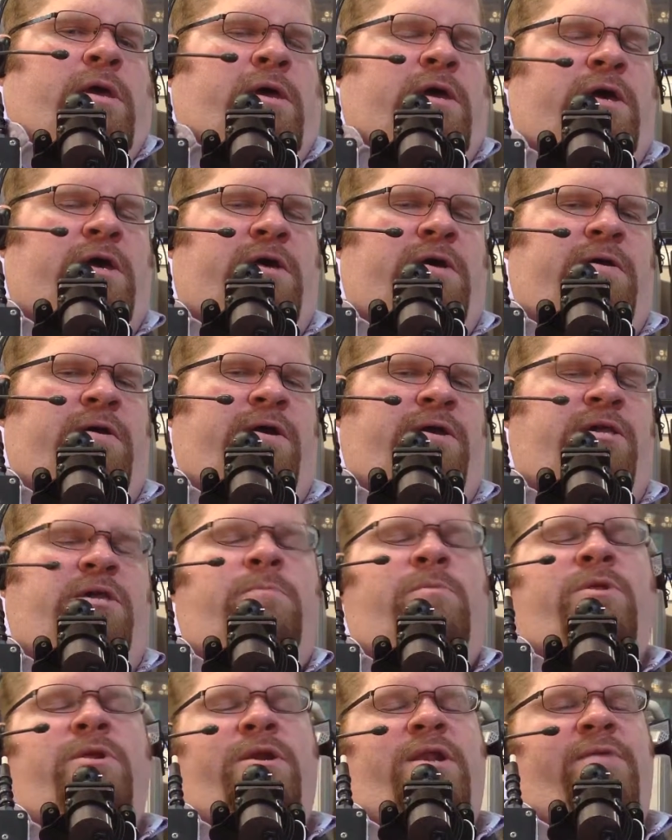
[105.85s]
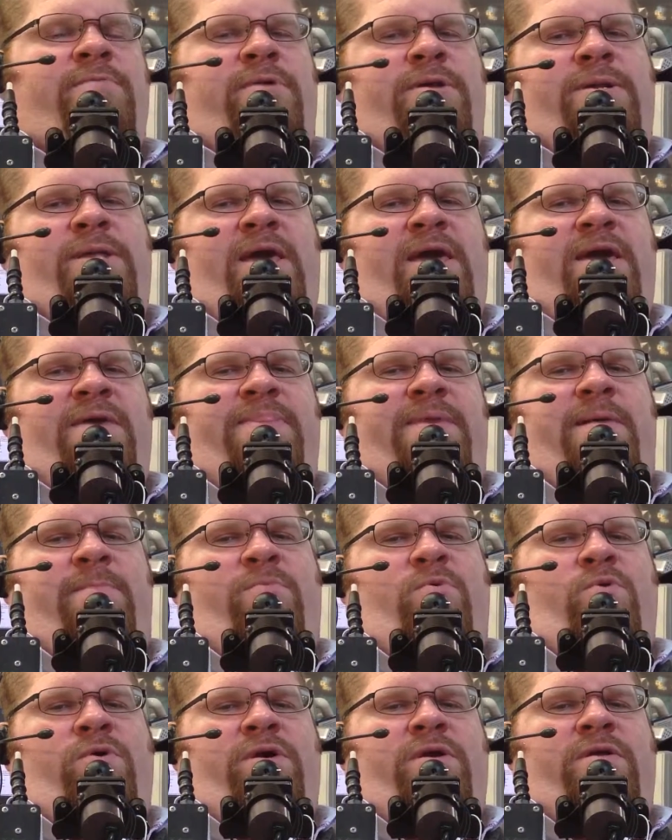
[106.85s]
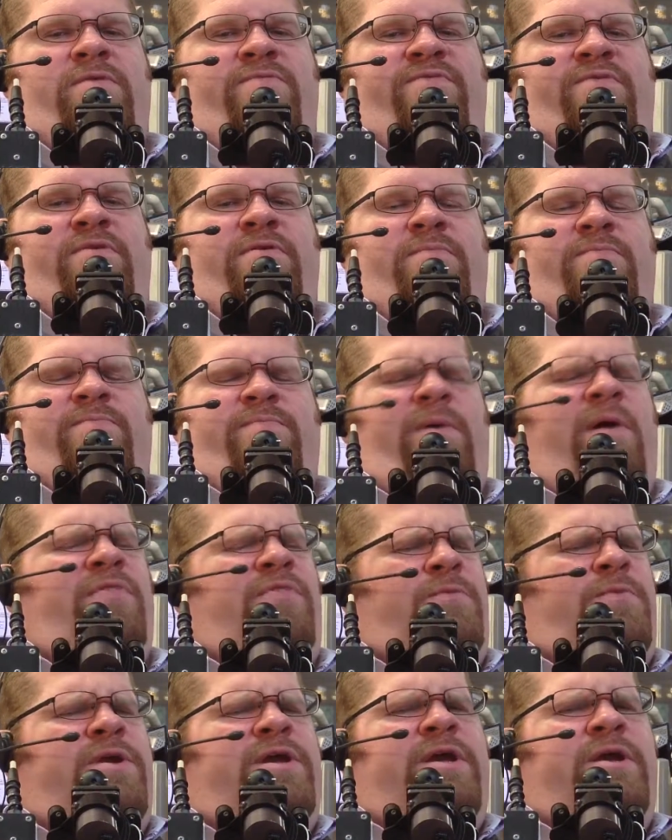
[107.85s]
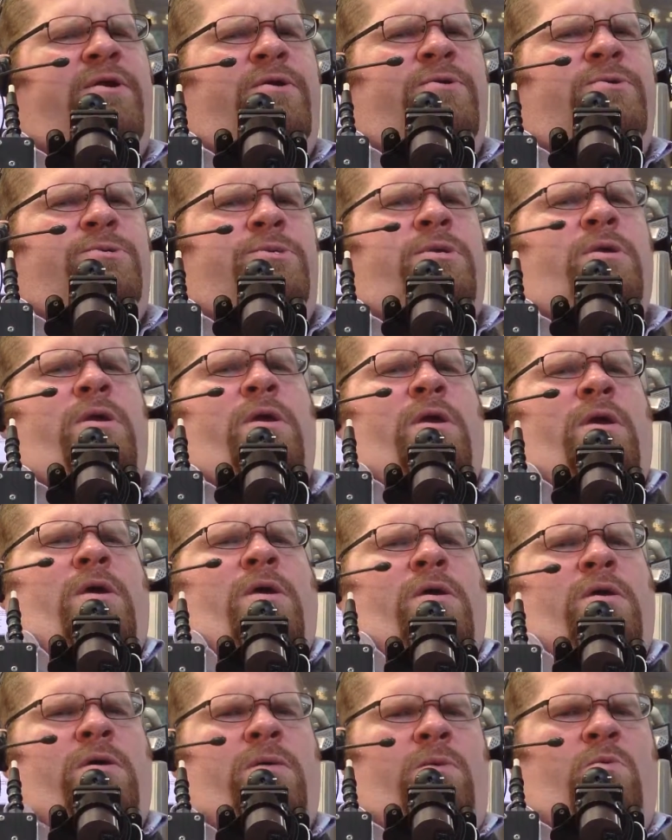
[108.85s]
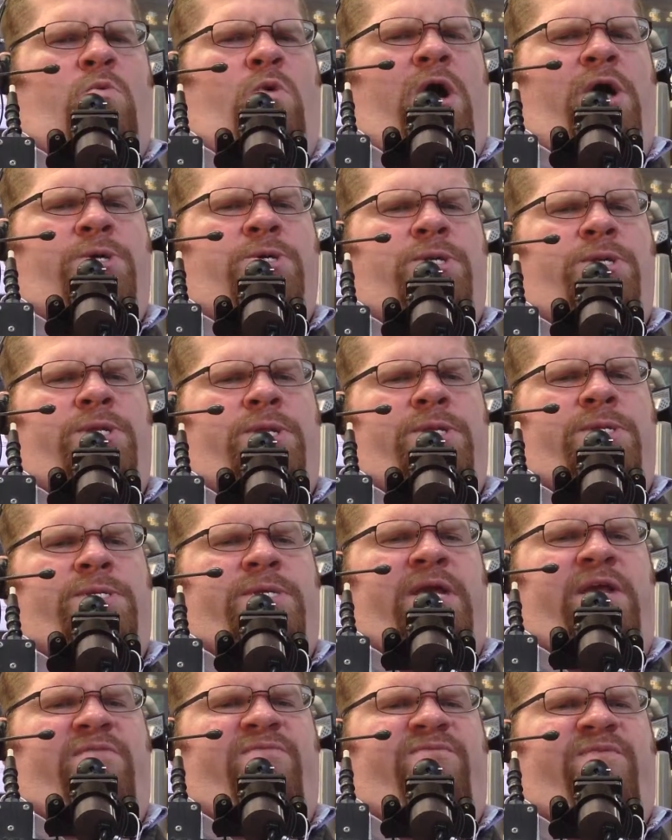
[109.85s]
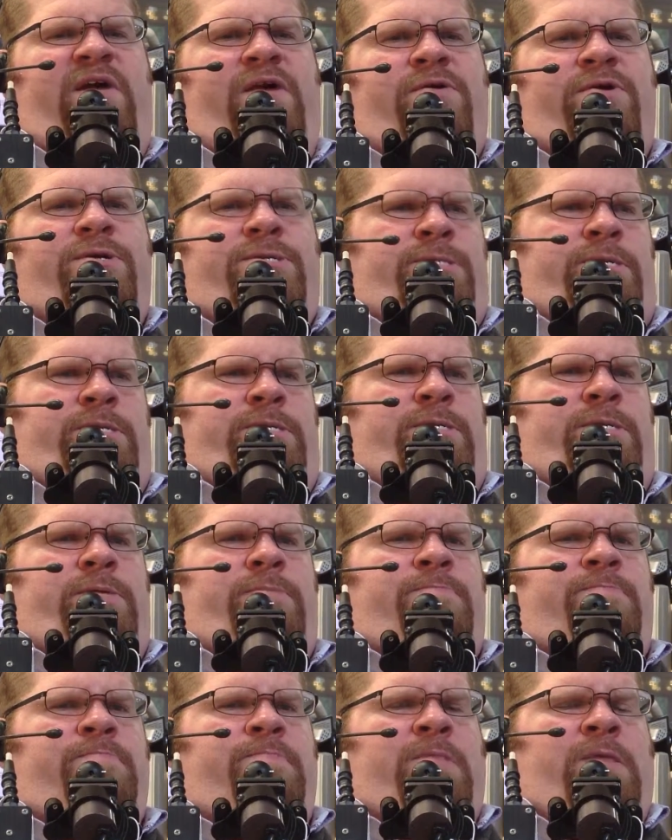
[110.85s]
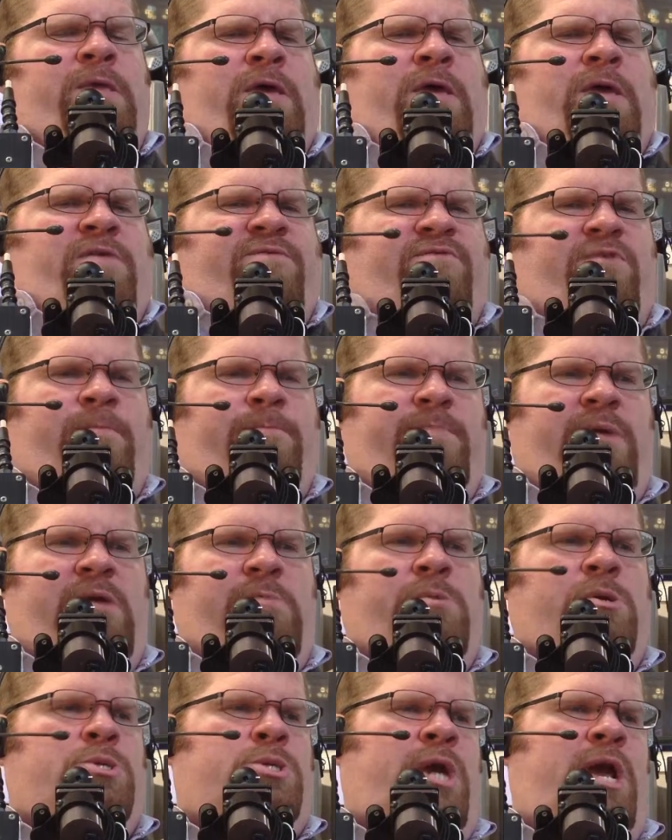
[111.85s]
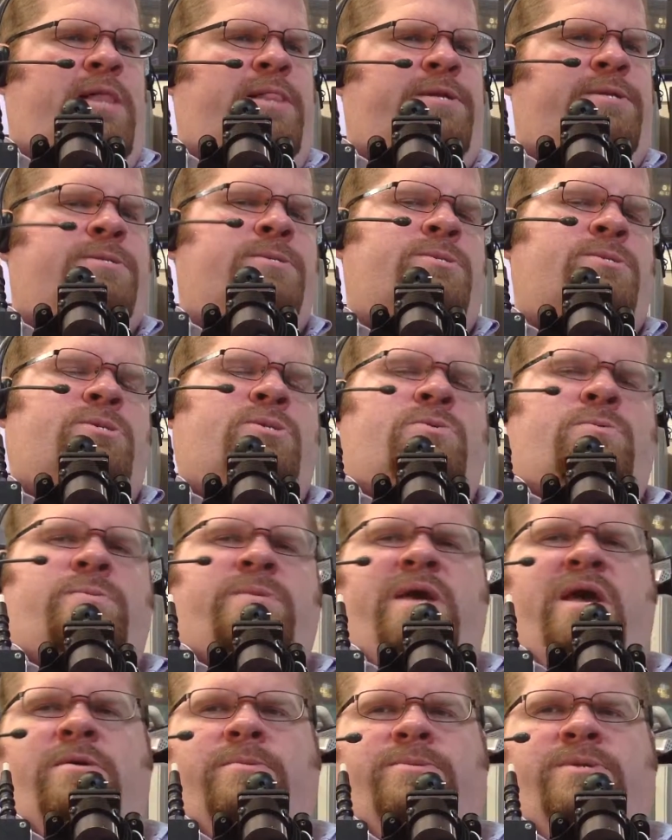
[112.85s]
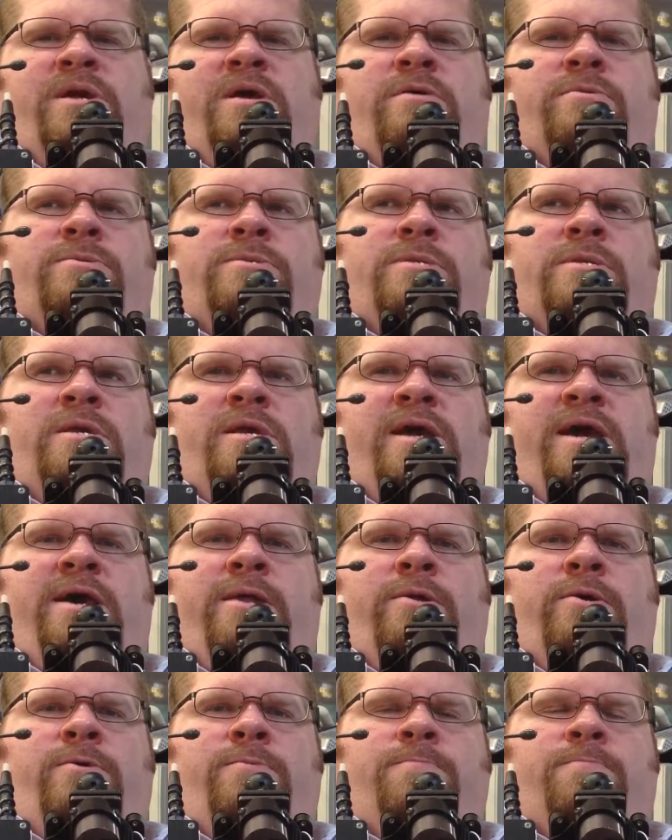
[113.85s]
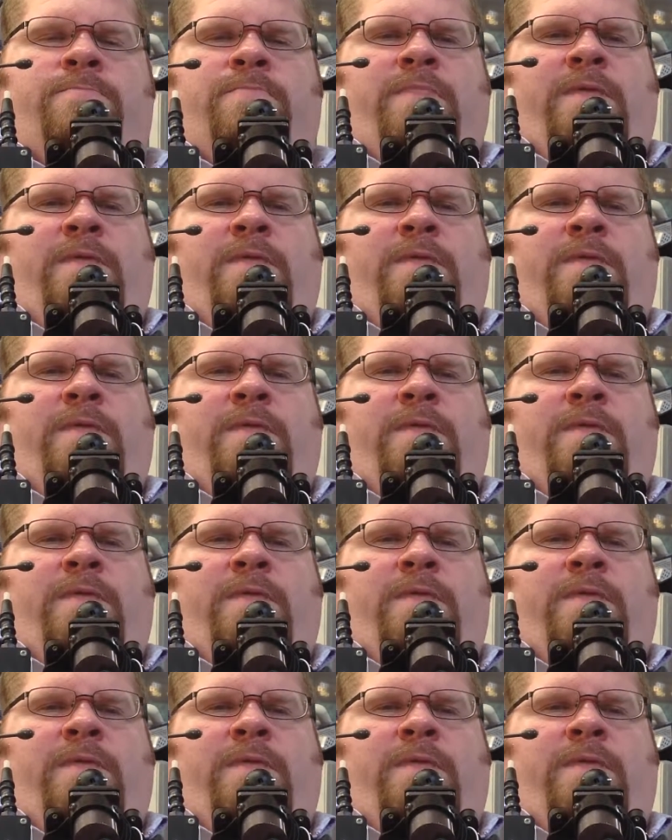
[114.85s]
I commuted every day at that point for about 3 years on the Washington State ferry system from Bainbridge Island to downtown Seattle.